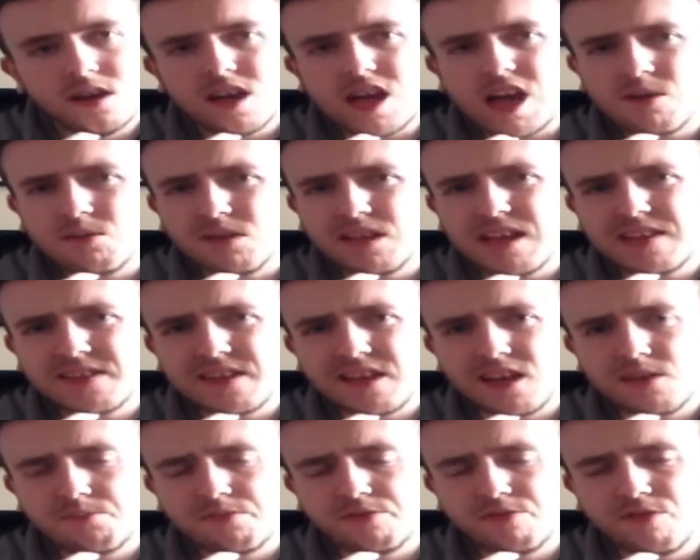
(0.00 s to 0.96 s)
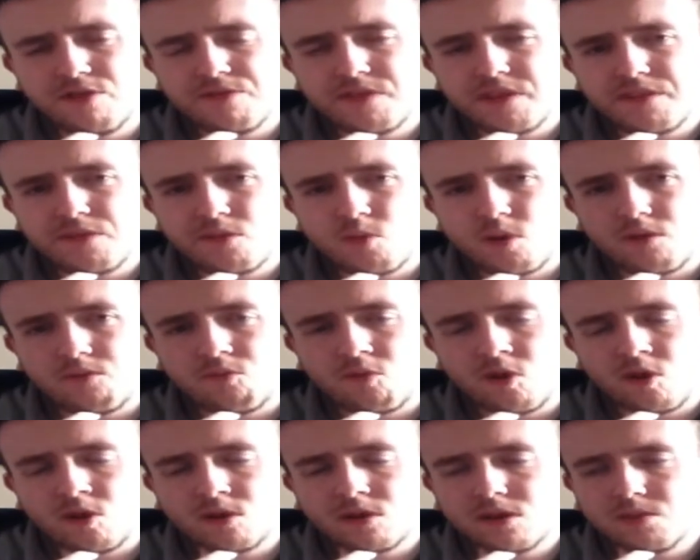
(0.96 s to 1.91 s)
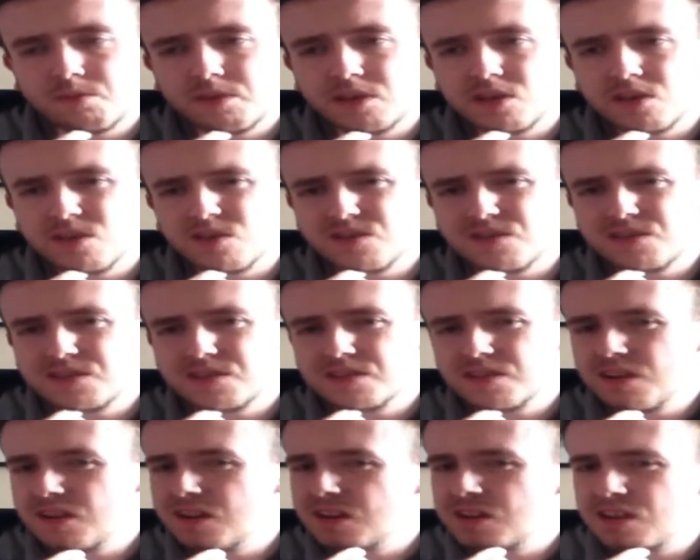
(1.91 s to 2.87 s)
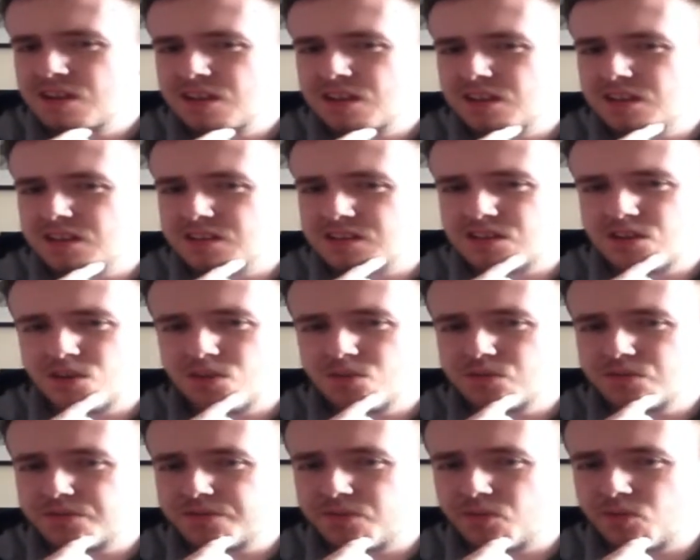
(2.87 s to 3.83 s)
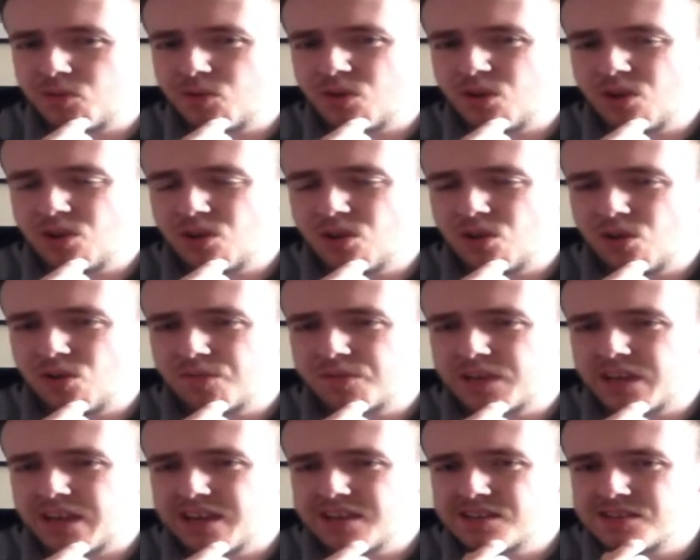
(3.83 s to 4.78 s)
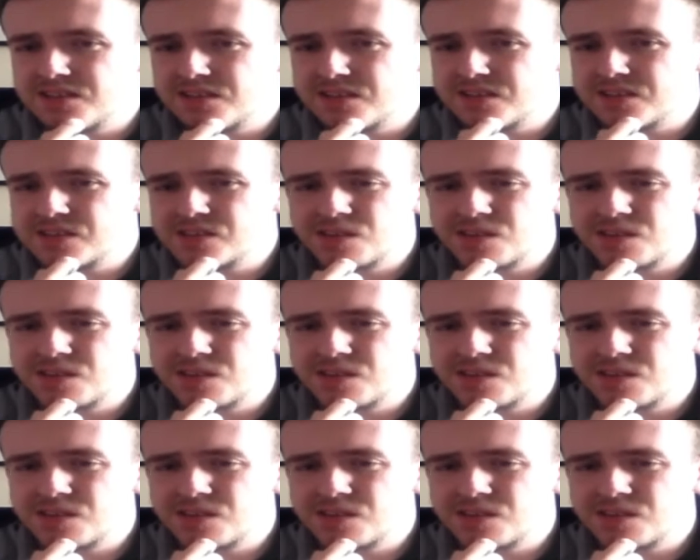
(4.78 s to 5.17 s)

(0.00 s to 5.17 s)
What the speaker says: I'm glad that he proved everyone wrong, because it goes for a lot of cases.